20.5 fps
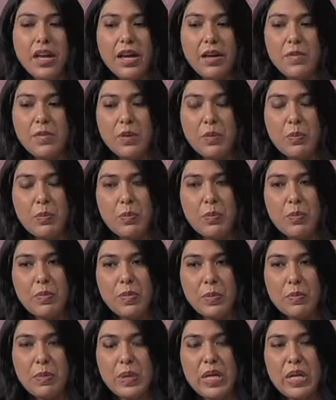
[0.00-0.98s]
Um, the,
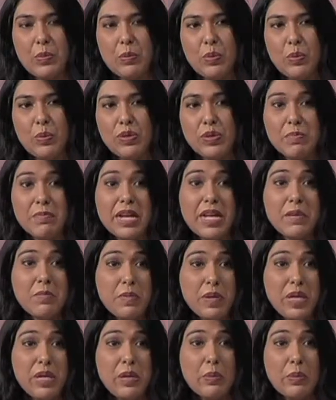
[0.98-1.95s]
the people, the main
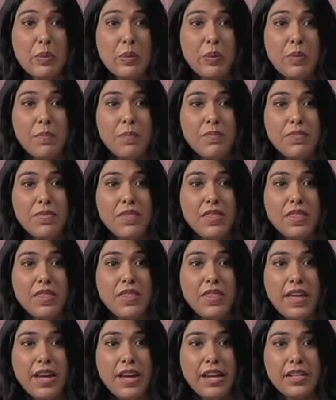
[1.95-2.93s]
people
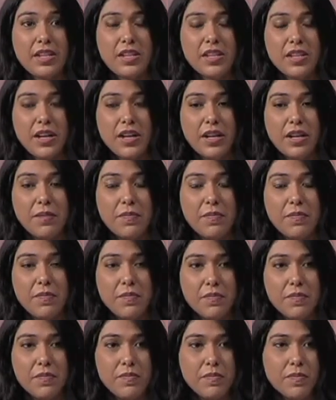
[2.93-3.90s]
that um,
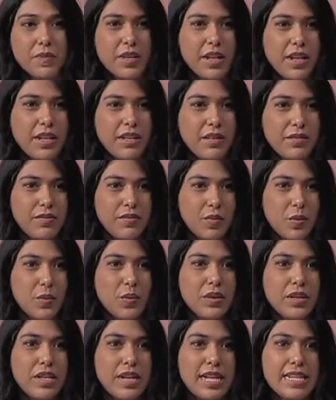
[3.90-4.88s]
kind of
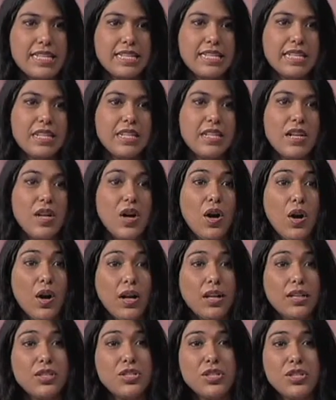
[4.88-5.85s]
organize it
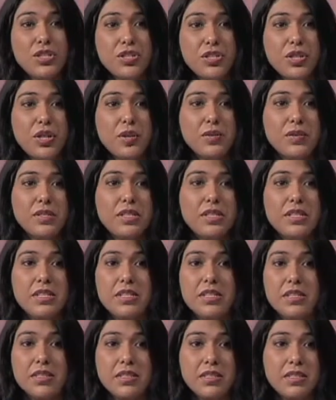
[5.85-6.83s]
are actually chosen
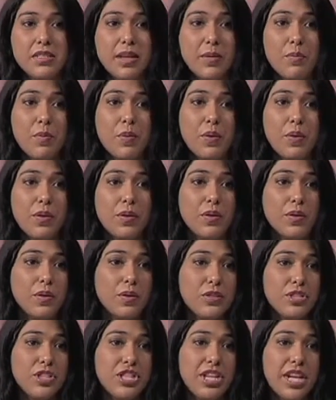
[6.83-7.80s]
in December
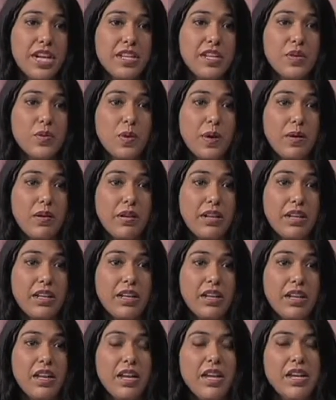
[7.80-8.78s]
or January.
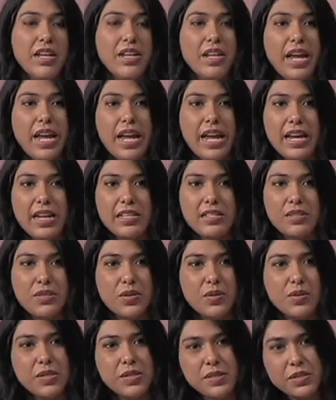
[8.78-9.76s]
And
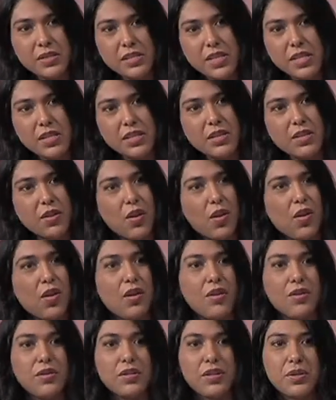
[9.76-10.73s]
so this is like an
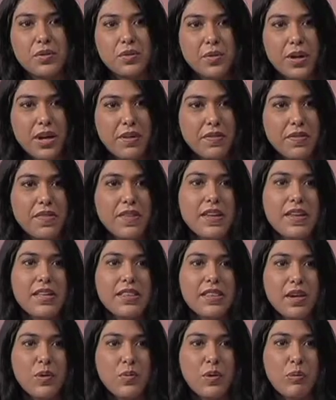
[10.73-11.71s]
all year round
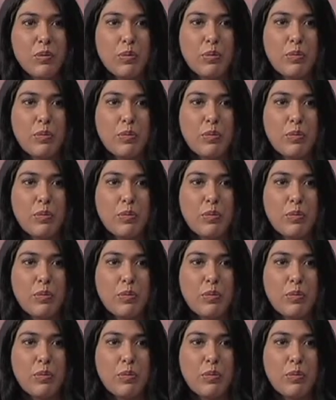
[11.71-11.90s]
thing that we